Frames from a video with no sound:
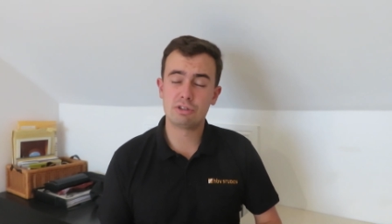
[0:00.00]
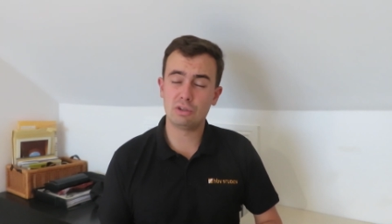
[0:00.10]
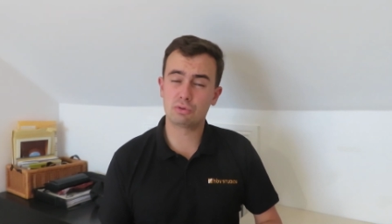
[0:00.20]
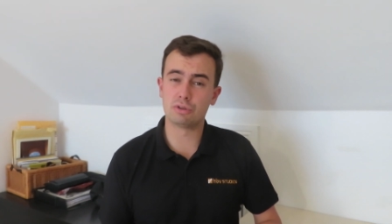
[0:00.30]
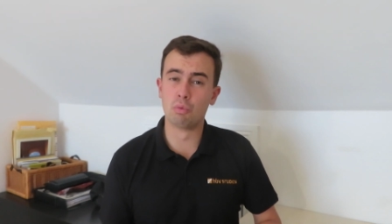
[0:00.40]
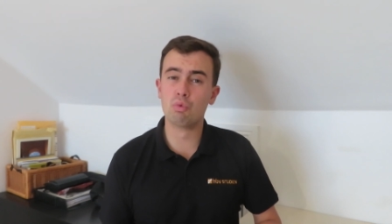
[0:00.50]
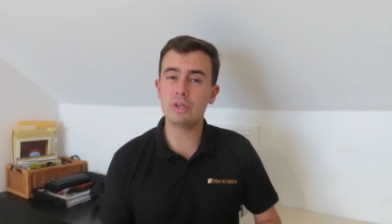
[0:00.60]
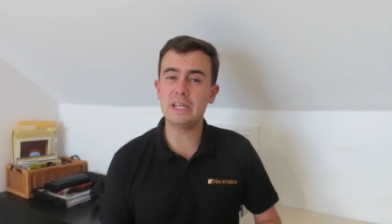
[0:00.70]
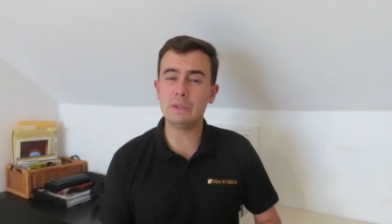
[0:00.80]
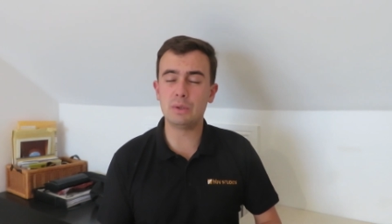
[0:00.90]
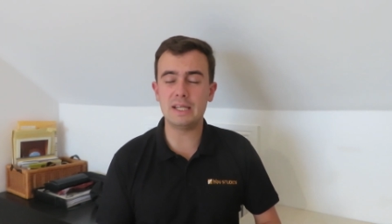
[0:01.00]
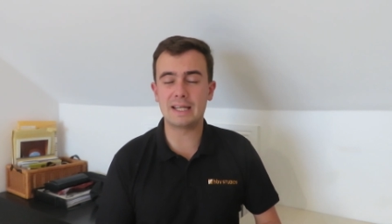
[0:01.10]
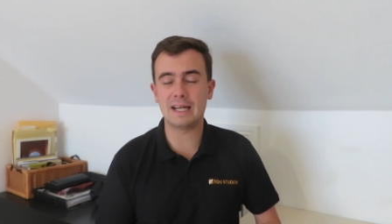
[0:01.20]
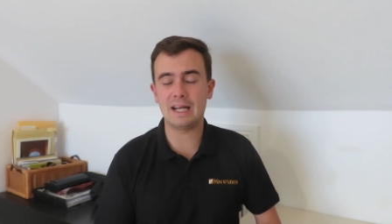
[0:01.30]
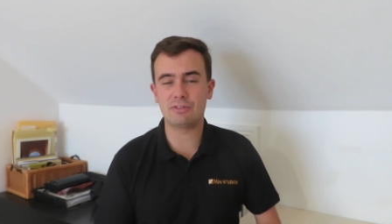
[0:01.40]
She looked a really, really
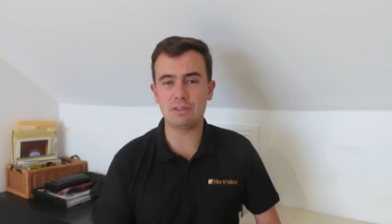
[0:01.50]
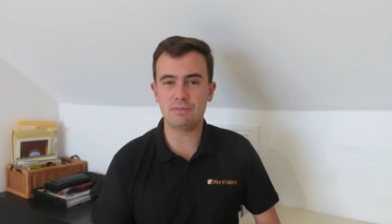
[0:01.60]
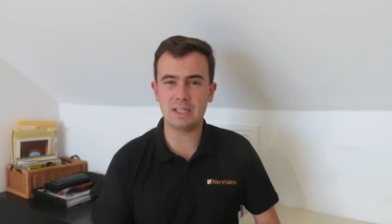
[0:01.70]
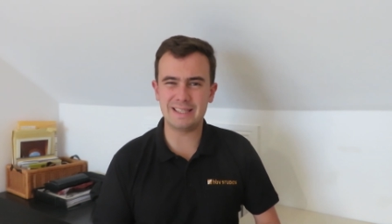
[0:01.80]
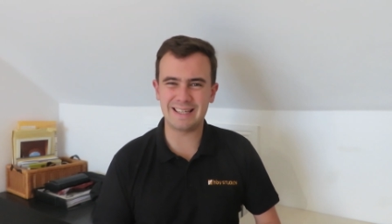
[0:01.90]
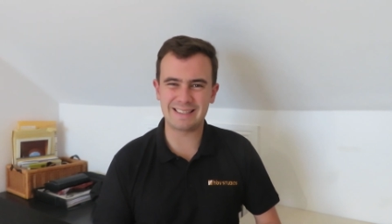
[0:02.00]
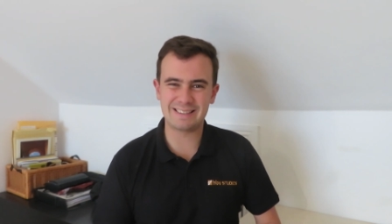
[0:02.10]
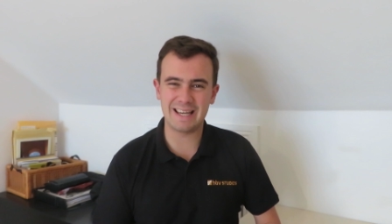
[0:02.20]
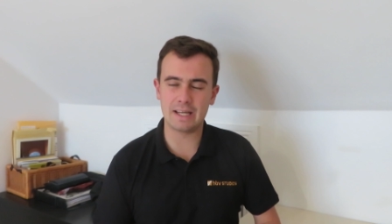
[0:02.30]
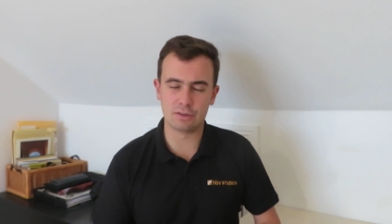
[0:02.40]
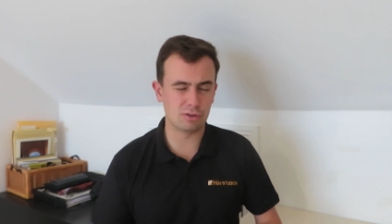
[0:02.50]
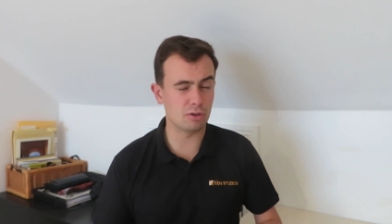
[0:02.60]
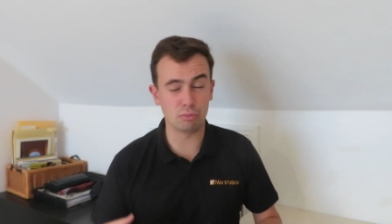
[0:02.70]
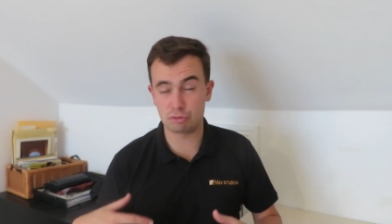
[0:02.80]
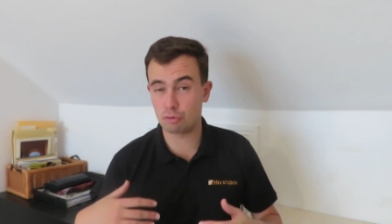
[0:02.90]
classy filly that day, and
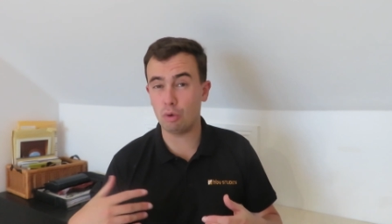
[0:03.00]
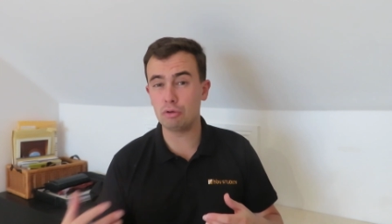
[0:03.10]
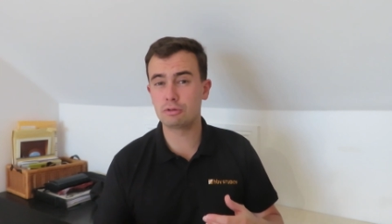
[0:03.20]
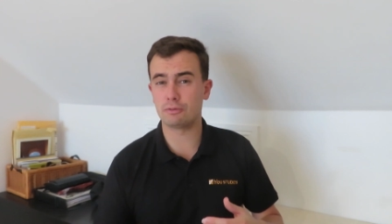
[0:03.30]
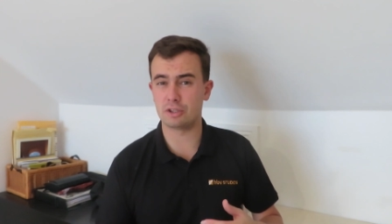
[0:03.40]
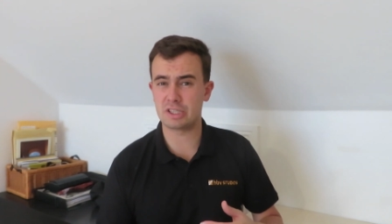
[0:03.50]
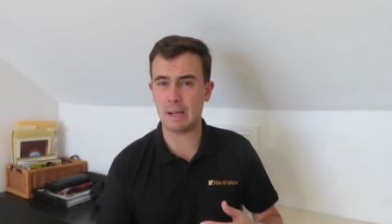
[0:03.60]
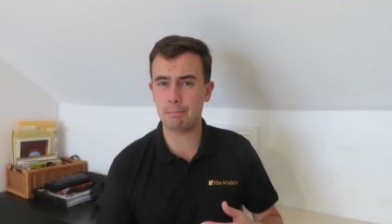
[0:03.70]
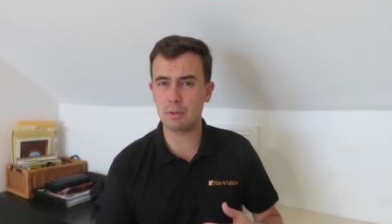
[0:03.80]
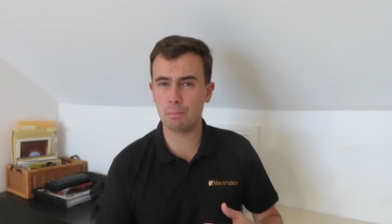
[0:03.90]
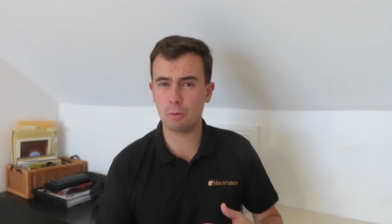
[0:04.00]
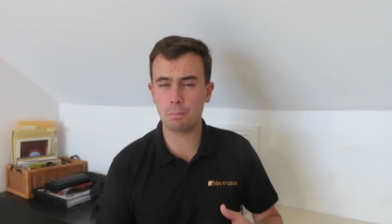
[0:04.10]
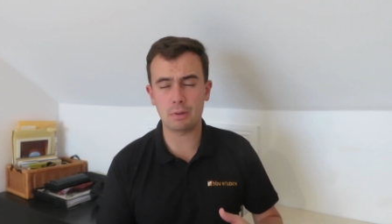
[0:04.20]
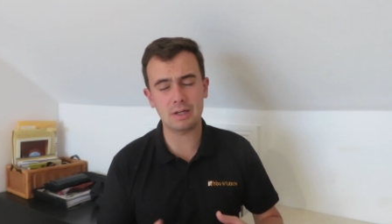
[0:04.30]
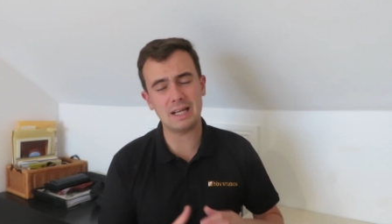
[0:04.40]
there was quotes for the champion
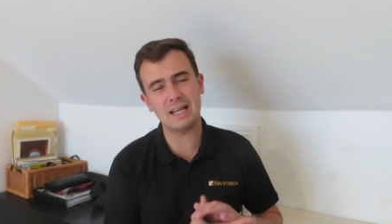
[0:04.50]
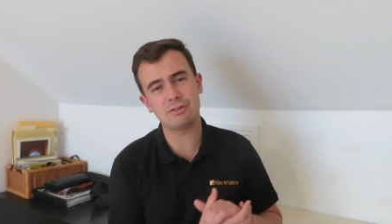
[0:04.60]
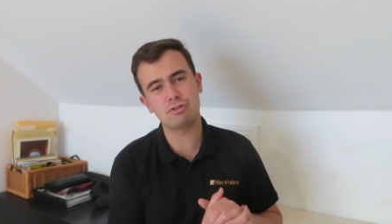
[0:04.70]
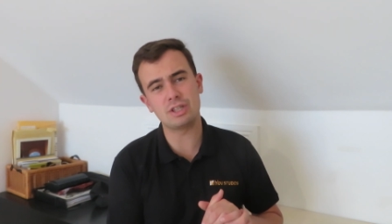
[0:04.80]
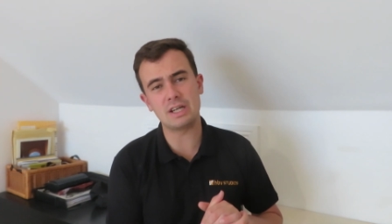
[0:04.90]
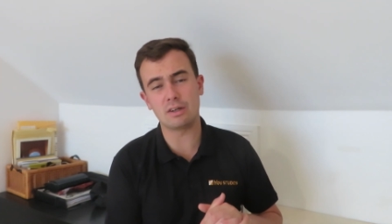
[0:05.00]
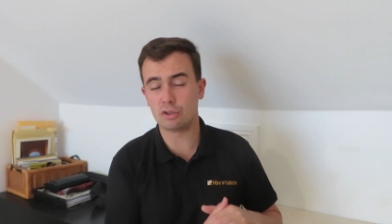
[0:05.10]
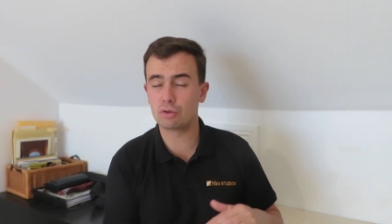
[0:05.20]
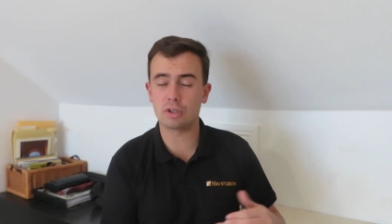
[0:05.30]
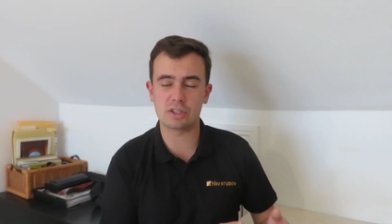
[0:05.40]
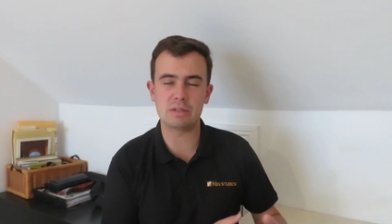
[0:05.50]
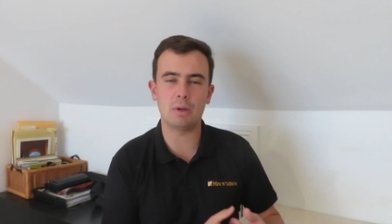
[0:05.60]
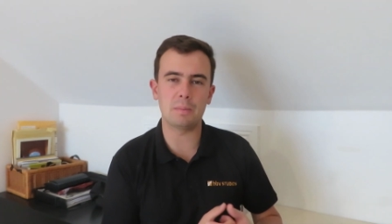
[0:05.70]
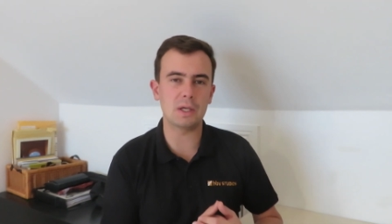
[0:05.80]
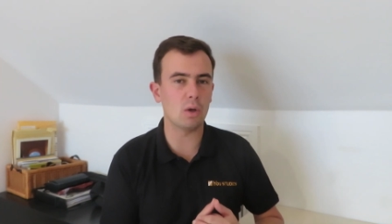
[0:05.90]
bumper last year, and looked like she
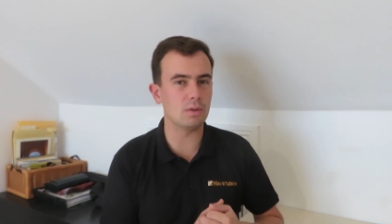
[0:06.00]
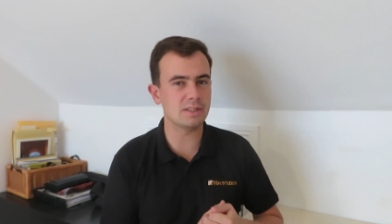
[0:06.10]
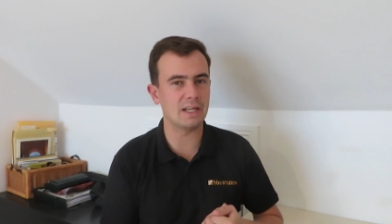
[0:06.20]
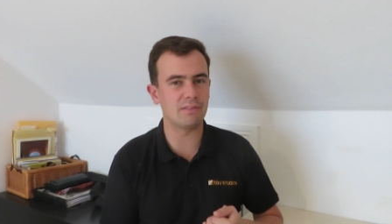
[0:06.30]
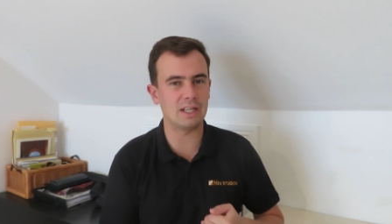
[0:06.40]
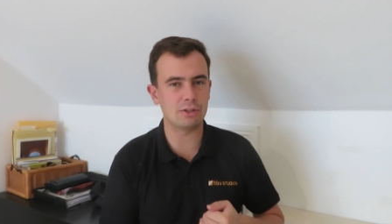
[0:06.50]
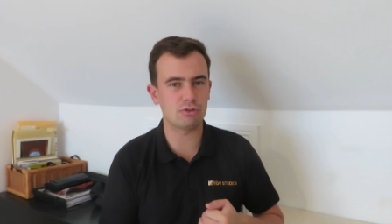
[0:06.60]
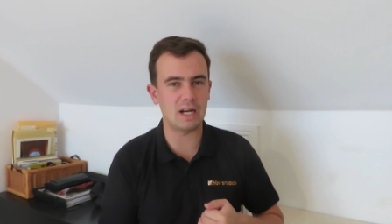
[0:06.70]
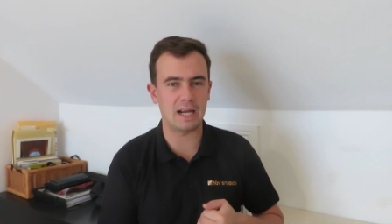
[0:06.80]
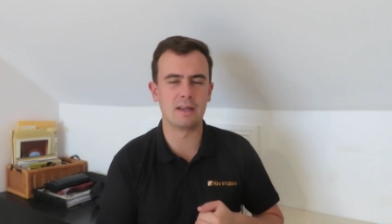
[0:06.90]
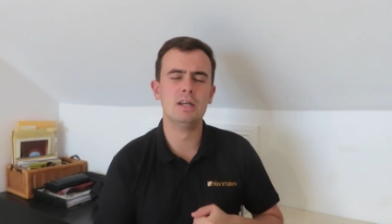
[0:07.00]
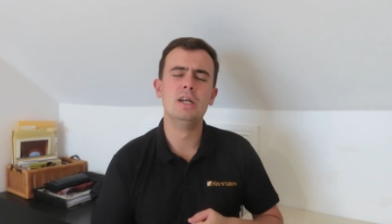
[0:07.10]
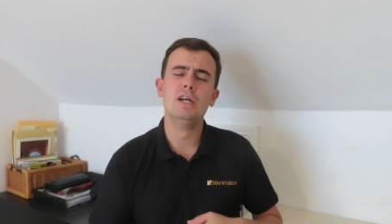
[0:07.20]
might be going down that track.